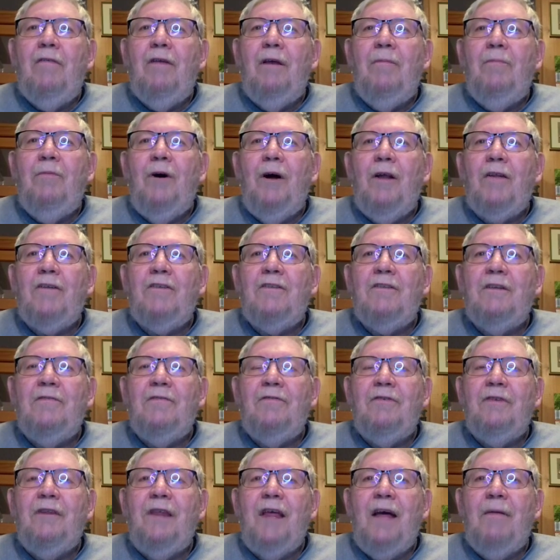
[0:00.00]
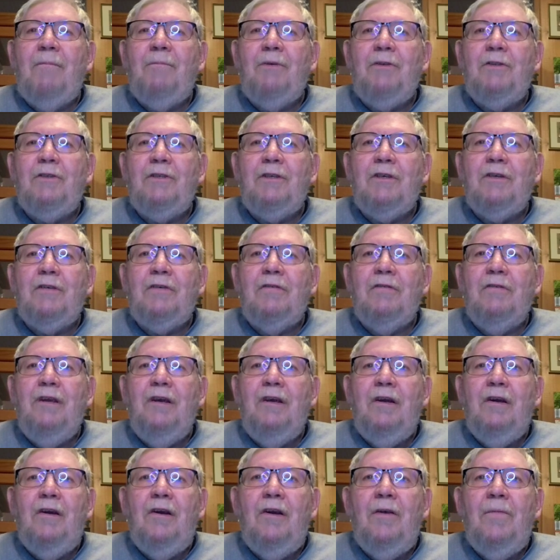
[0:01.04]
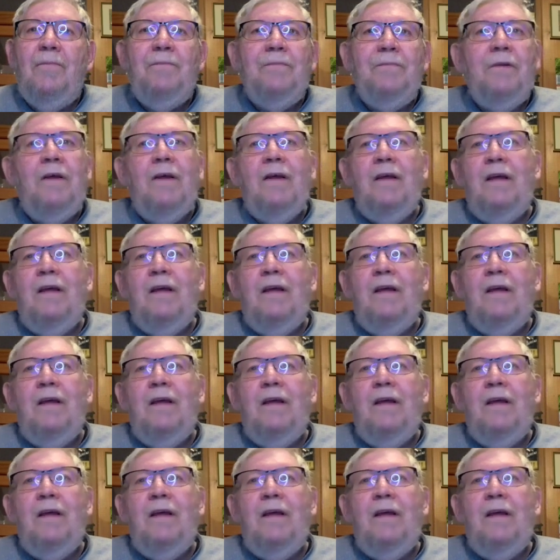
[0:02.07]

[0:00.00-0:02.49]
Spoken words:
They bought stuff for that particular year.